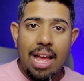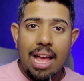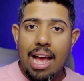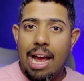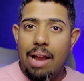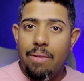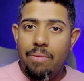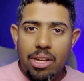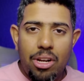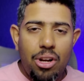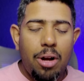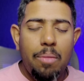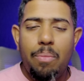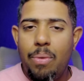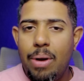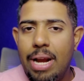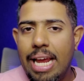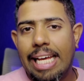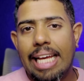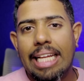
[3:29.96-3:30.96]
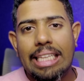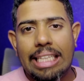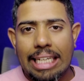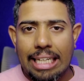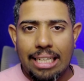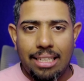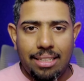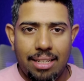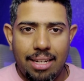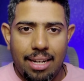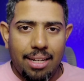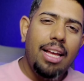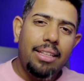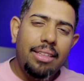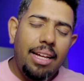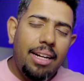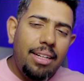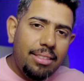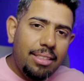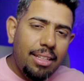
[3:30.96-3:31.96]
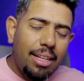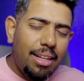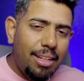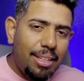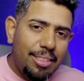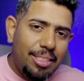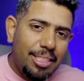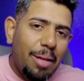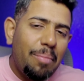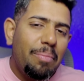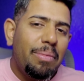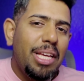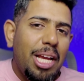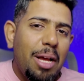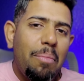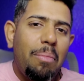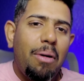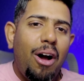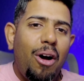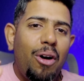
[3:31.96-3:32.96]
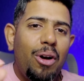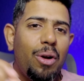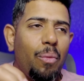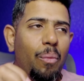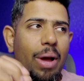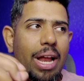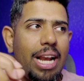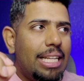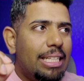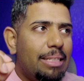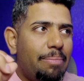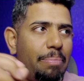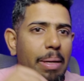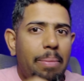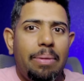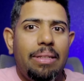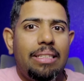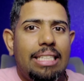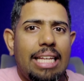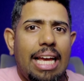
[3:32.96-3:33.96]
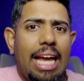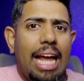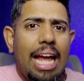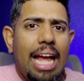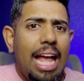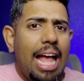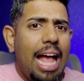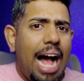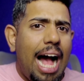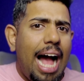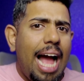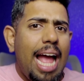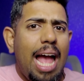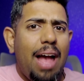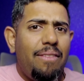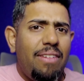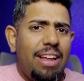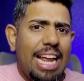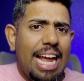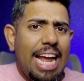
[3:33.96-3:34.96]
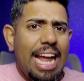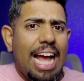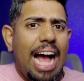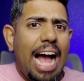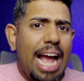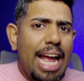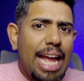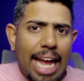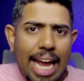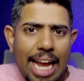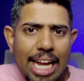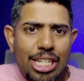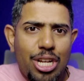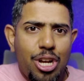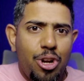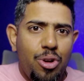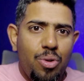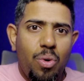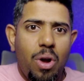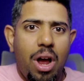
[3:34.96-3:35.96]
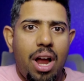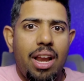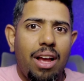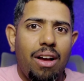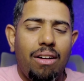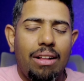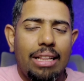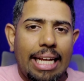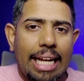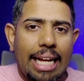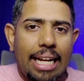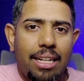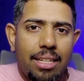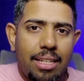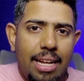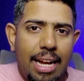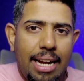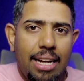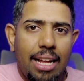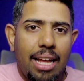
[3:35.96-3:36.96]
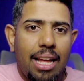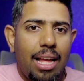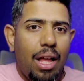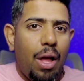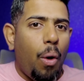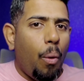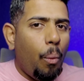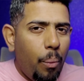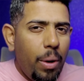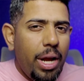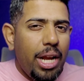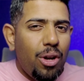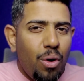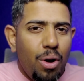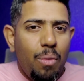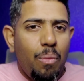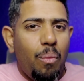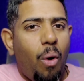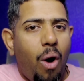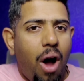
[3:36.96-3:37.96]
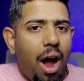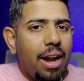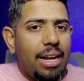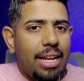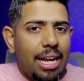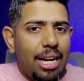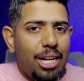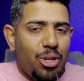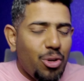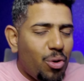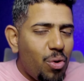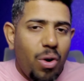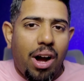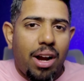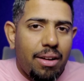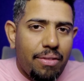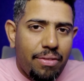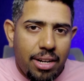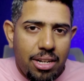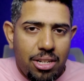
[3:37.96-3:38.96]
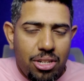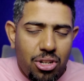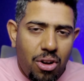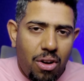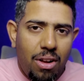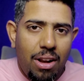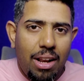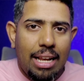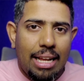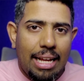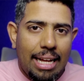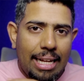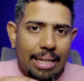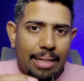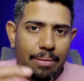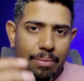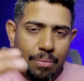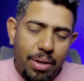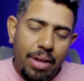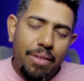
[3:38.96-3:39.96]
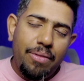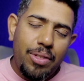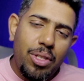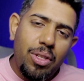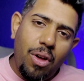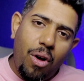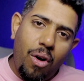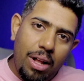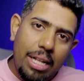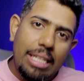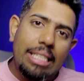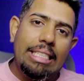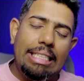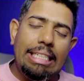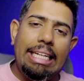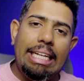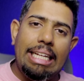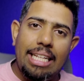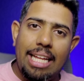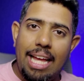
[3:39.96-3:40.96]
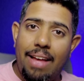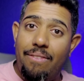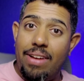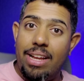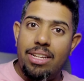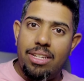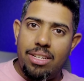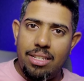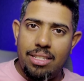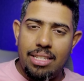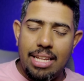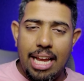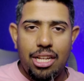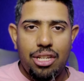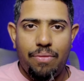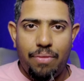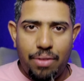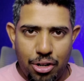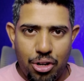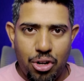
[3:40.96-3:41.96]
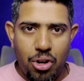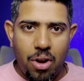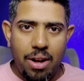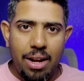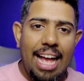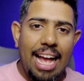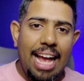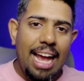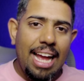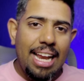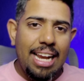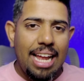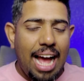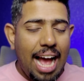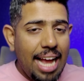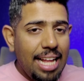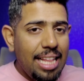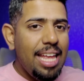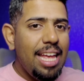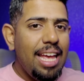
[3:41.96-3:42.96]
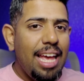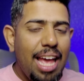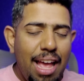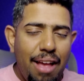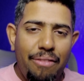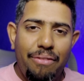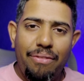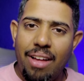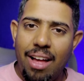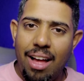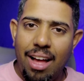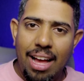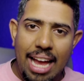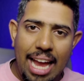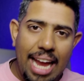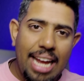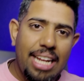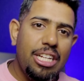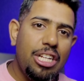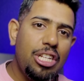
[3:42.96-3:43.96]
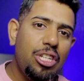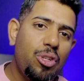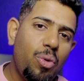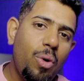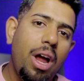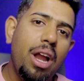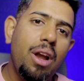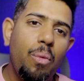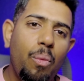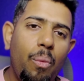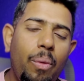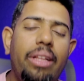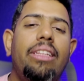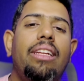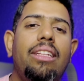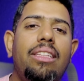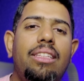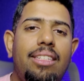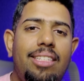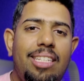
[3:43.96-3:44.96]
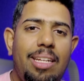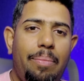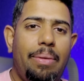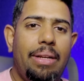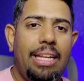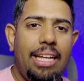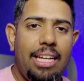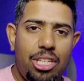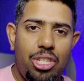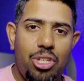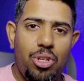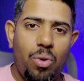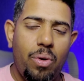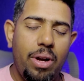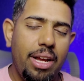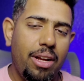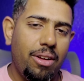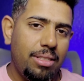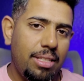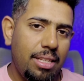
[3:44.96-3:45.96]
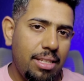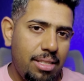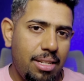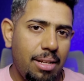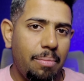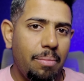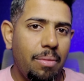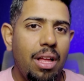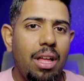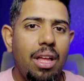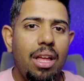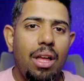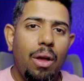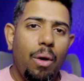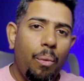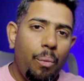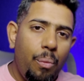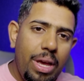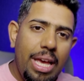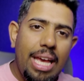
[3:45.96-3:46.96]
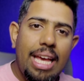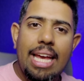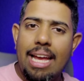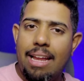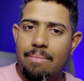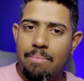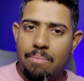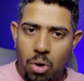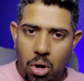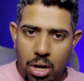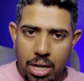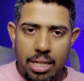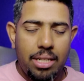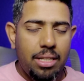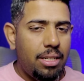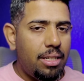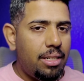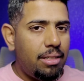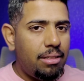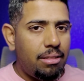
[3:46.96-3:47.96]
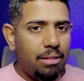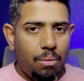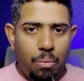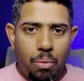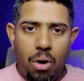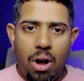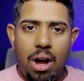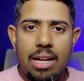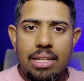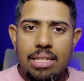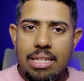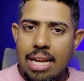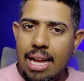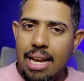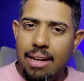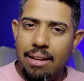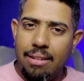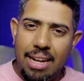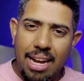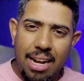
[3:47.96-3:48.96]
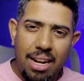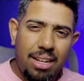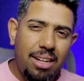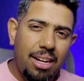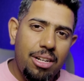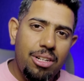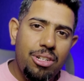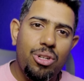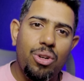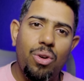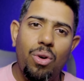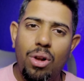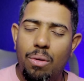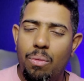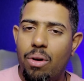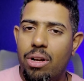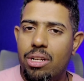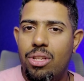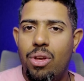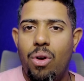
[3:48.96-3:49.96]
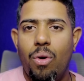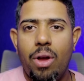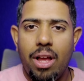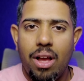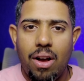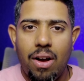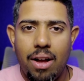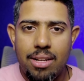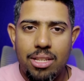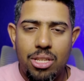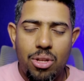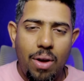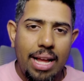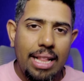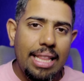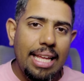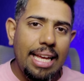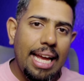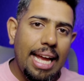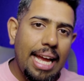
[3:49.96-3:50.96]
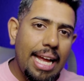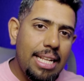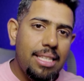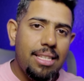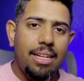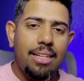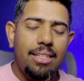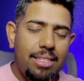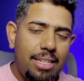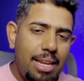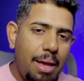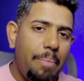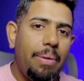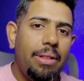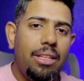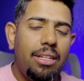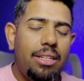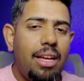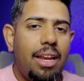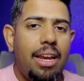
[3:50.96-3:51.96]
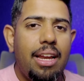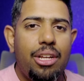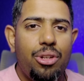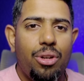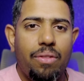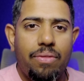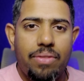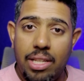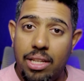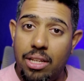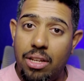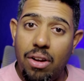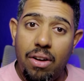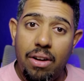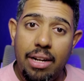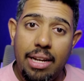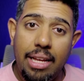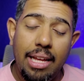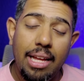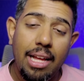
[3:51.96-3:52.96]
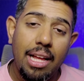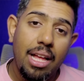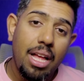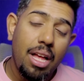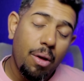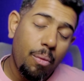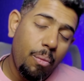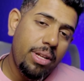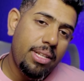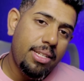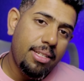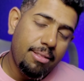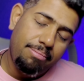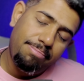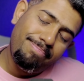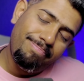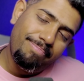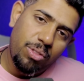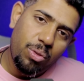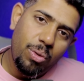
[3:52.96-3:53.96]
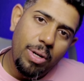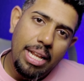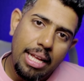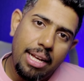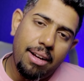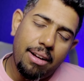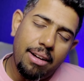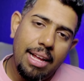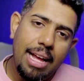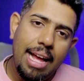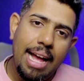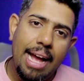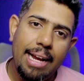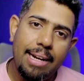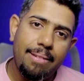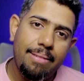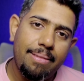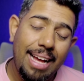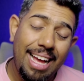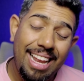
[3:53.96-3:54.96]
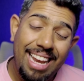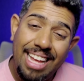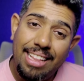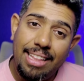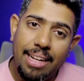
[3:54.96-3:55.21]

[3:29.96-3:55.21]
and we are not breaking the internet. There is uh, something about when people say, I have an AI agent running on the internet. We don't want it to go out of control. Uh, we have all seen Avengers Age of Ultron. And I think if uh, agents run within the GPT store ecosystem, we can monitor, watch, and kind of control what's going on. So I think it's a step in the direction of security, which is really good. And I like